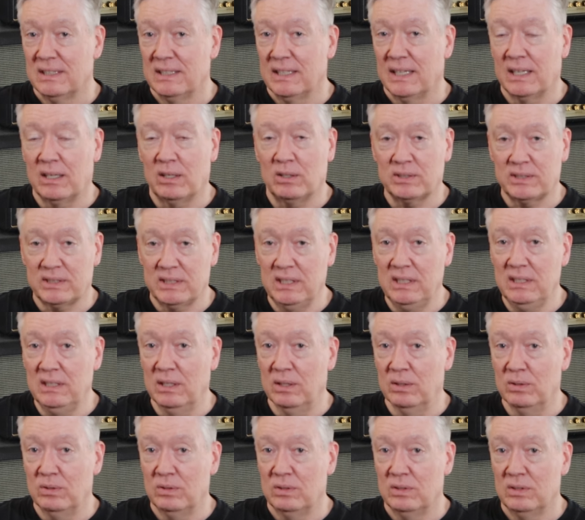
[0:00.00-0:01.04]
and I'll see
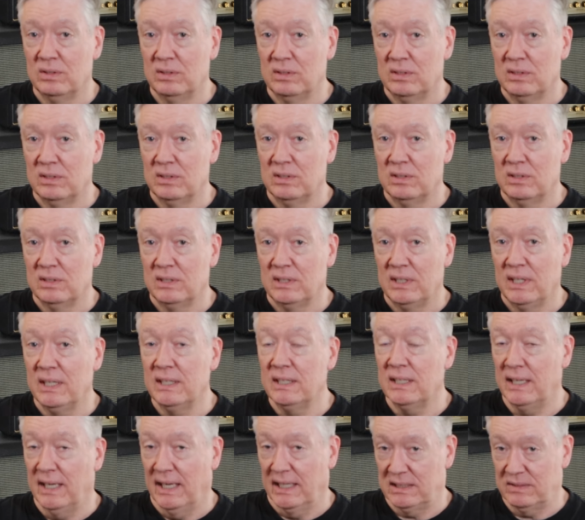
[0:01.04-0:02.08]
you
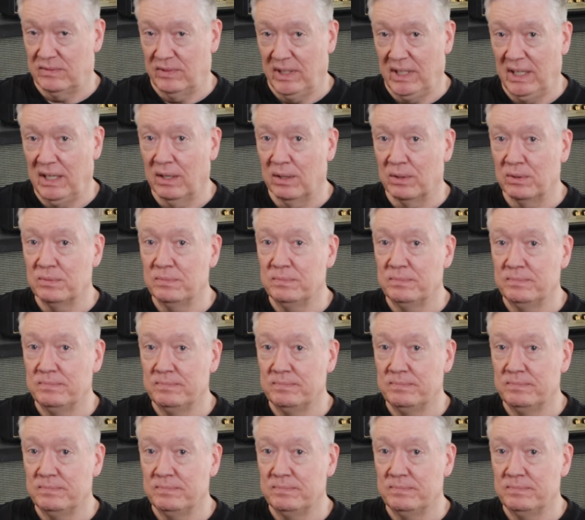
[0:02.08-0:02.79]
in the next video.